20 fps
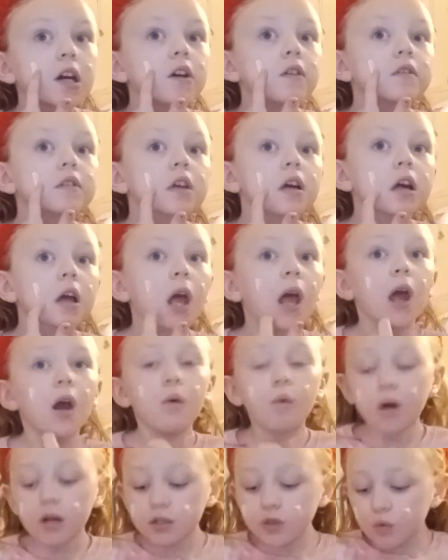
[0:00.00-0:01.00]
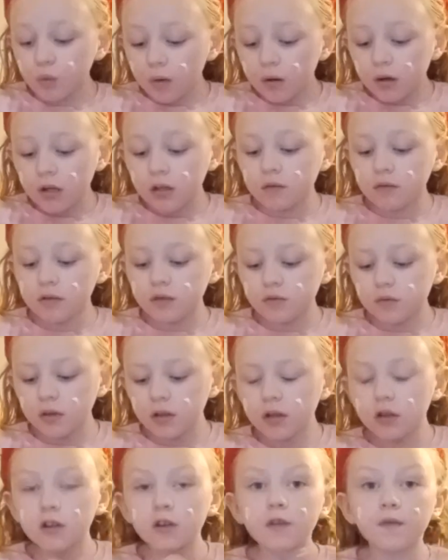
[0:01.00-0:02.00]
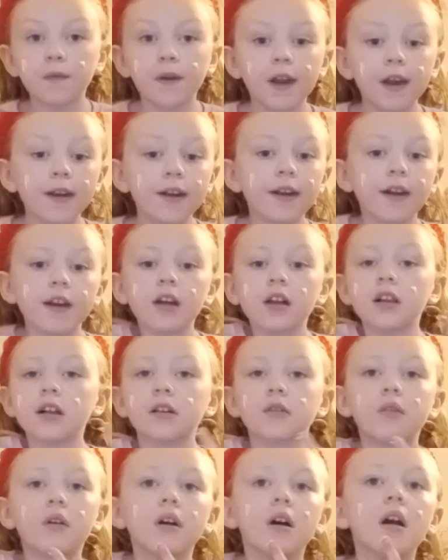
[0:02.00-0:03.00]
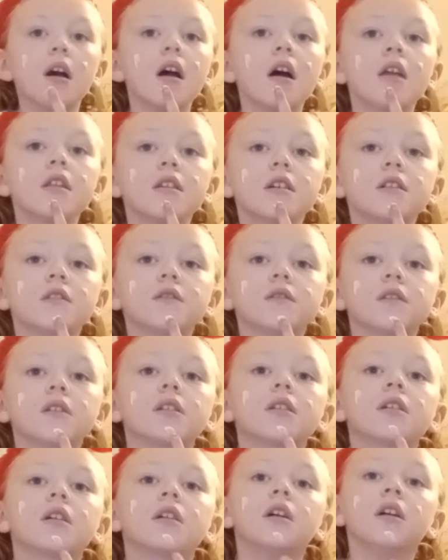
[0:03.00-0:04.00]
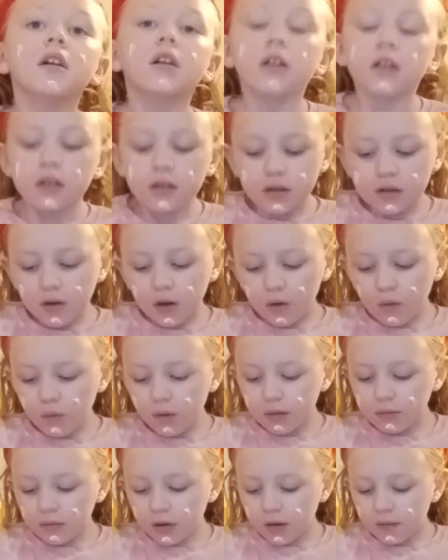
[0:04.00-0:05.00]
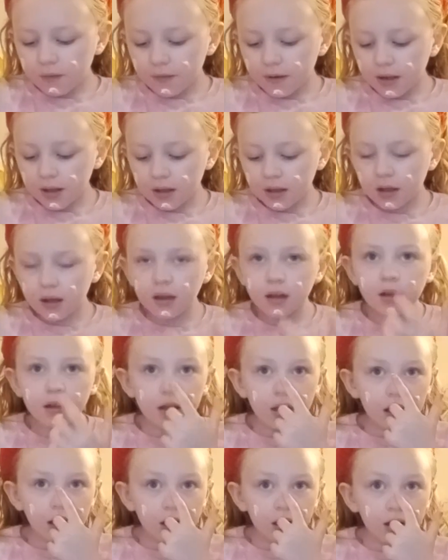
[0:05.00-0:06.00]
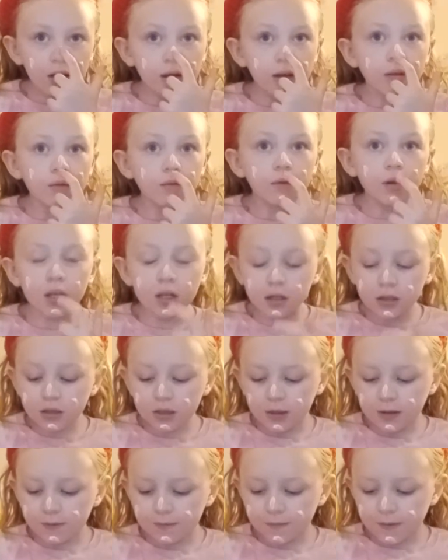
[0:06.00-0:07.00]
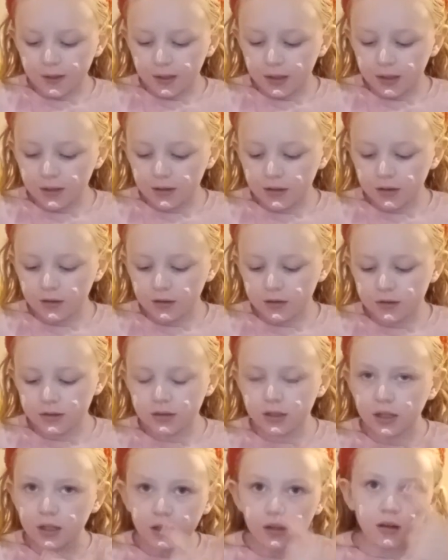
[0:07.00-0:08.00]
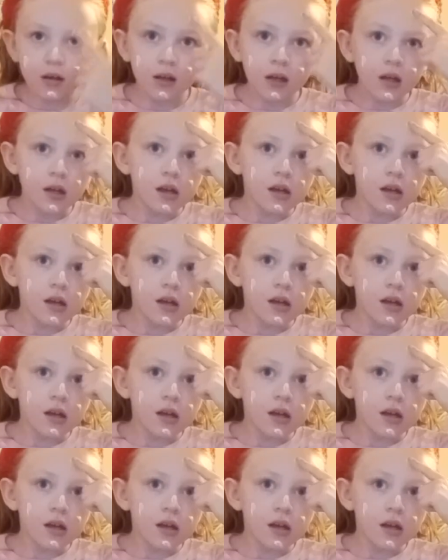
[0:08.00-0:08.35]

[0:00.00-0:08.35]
I was like, "What's wrong? What's wrong? Are you faking? Like what?" And I was like, "No, I'm not faking. I really feel sick."